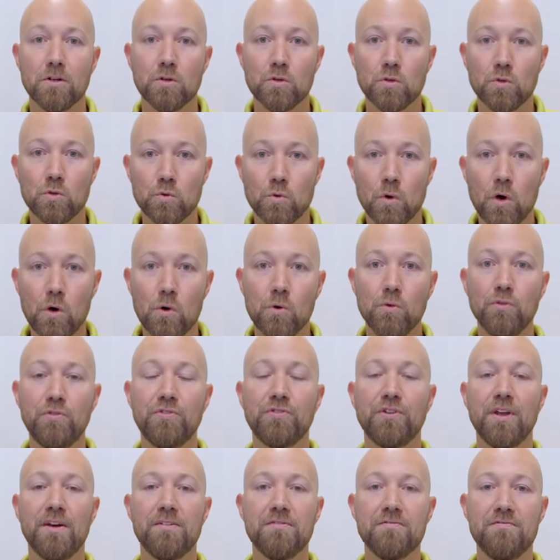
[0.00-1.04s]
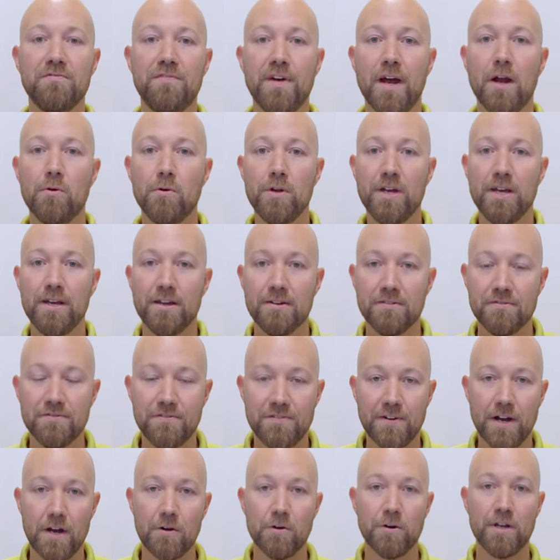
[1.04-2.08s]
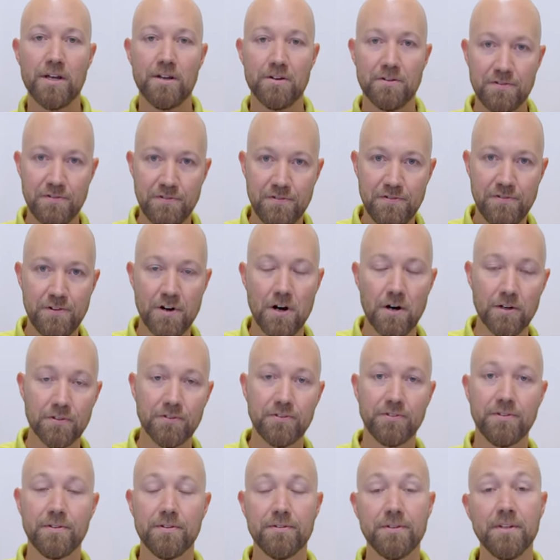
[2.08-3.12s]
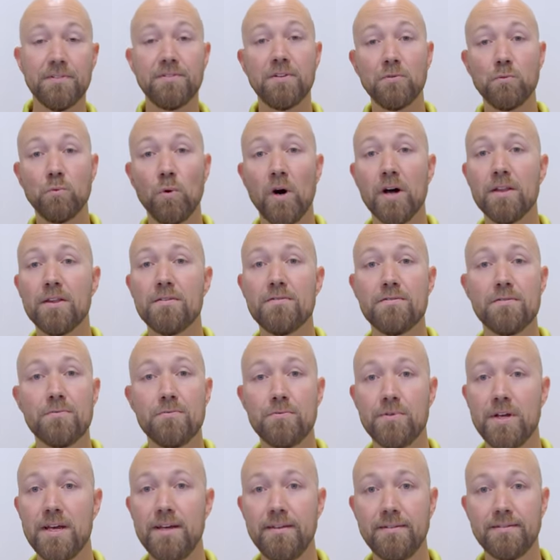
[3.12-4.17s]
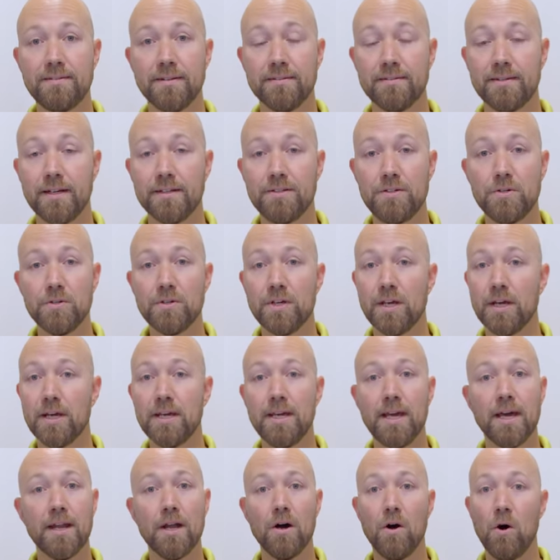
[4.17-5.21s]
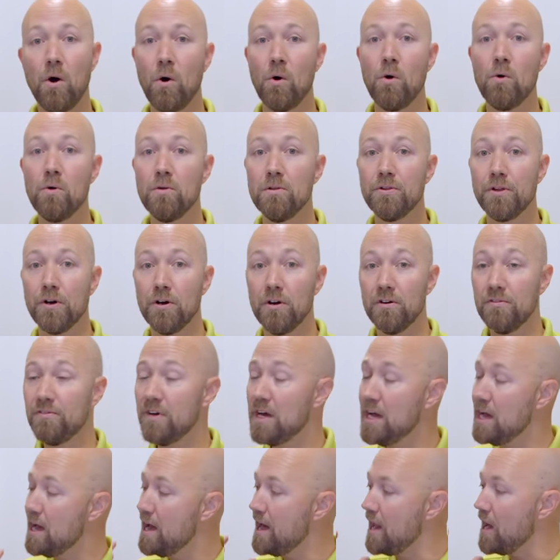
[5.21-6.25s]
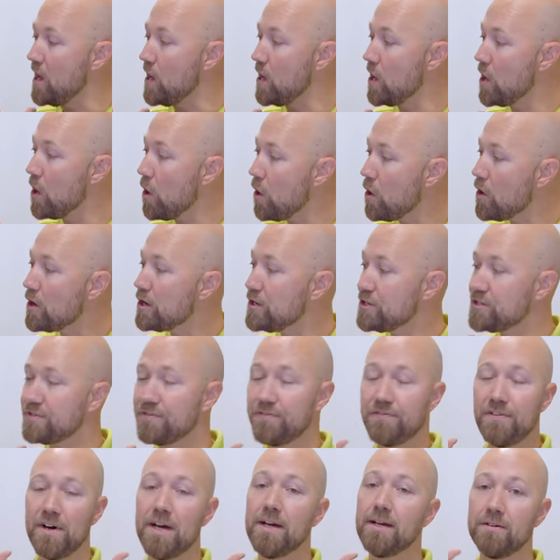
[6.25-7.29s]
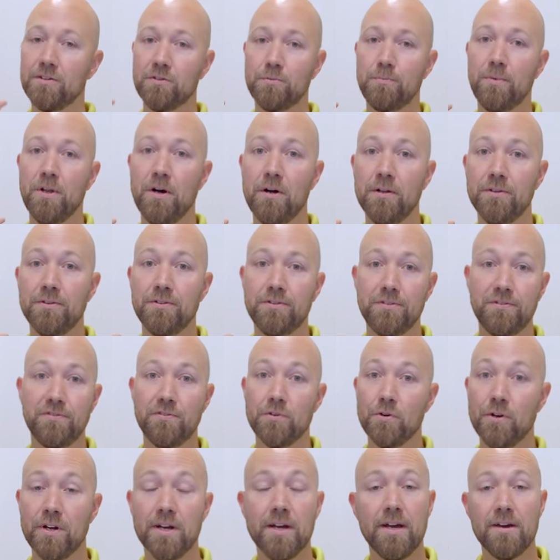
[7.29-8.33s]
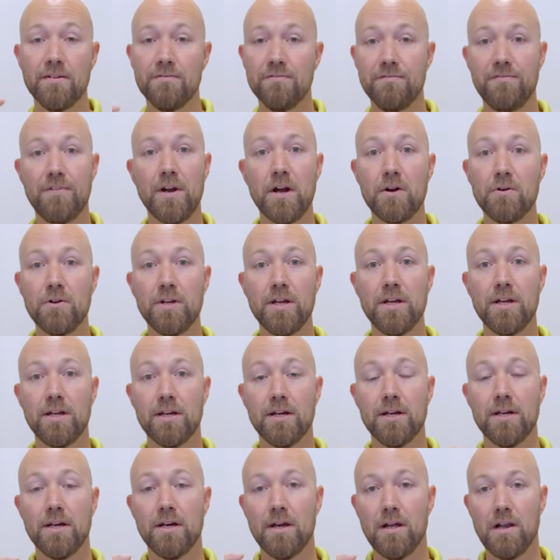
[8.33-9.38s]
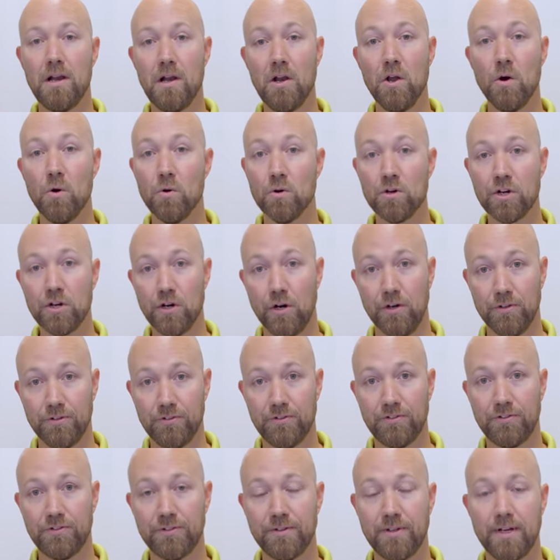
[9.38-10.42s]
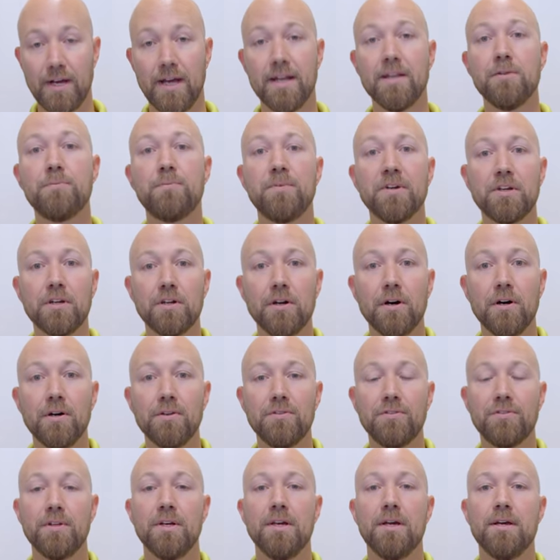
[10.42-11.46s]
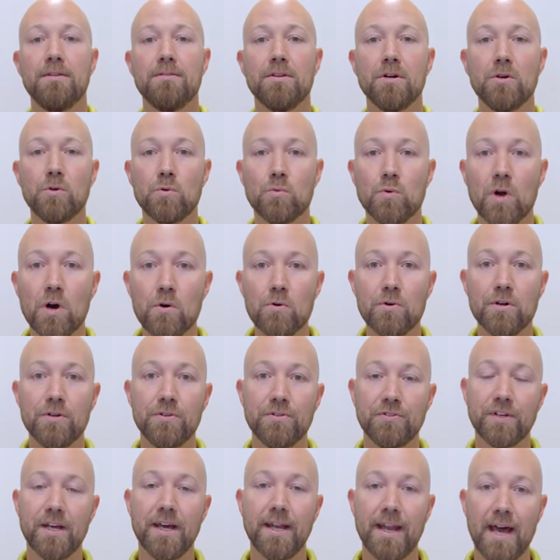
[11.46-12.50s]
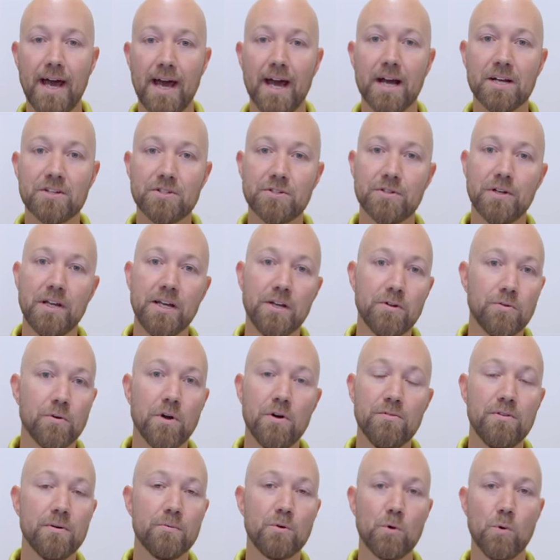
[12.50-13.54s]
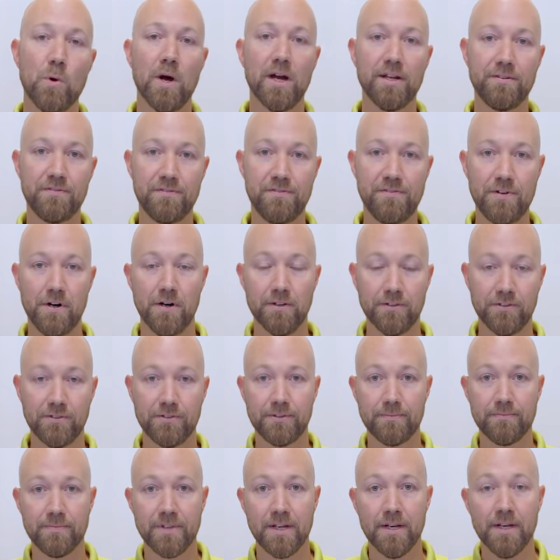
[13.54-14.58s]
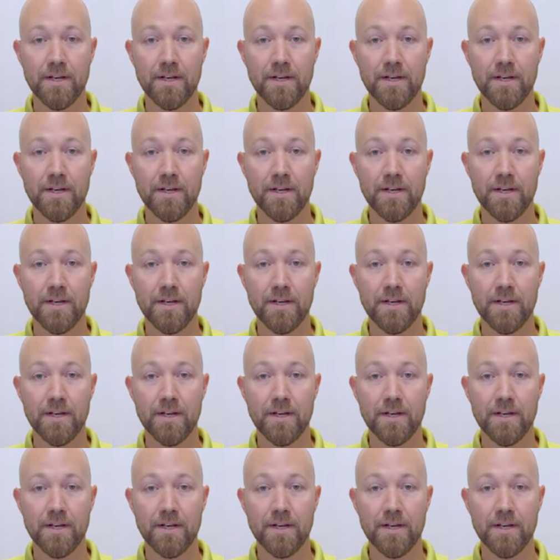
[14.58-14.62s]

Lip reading: grows very, very fast. This is one of the reasons that you can get a hold of large ficus plants for very low costs, and it's because the growers can actually grow them quite fast.